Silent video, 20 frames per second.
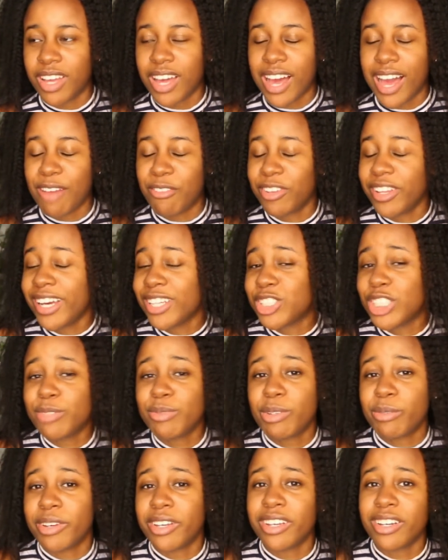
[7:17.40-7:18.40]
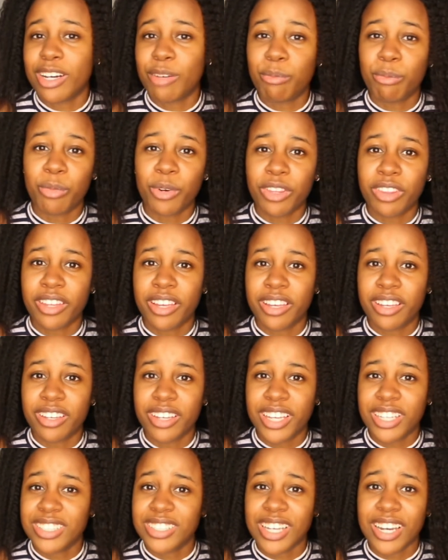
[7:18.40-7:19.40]
I feel like I shouldn't be waking up with like
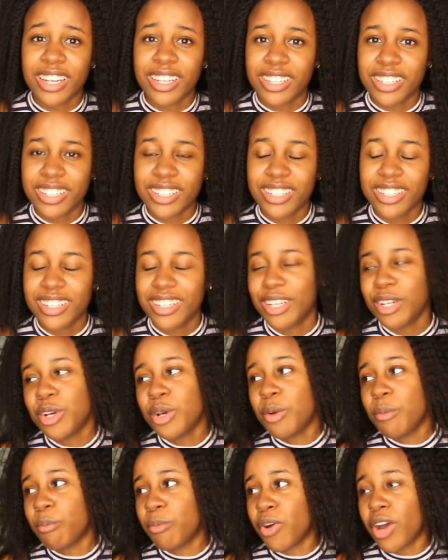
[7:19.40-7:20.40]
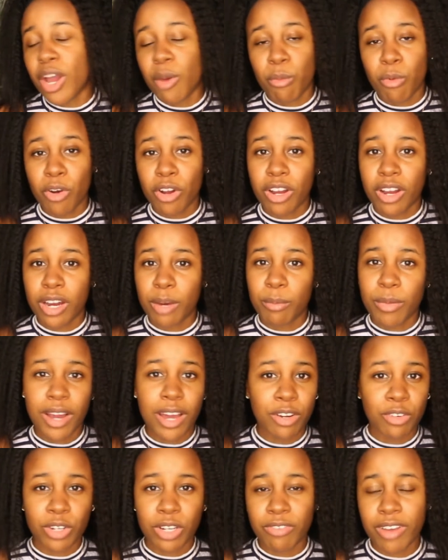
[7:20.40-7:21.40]
anxiety. But I woke up, I
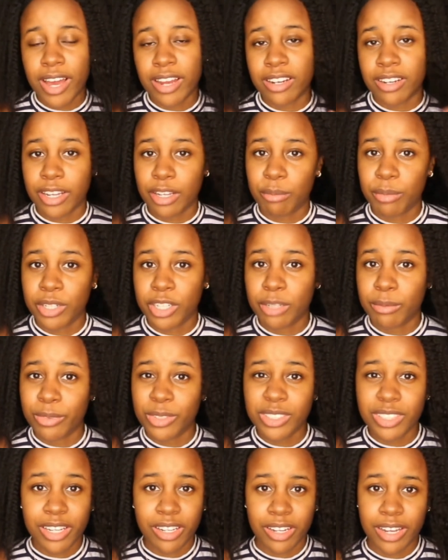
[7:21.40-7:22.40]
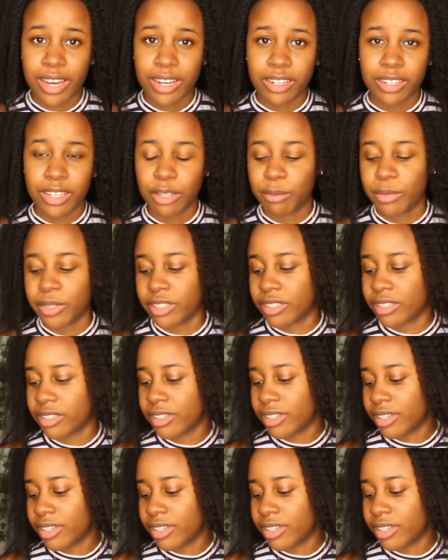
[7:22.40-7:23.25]
don't know if I had a nightmare, most likely I had a nightmare.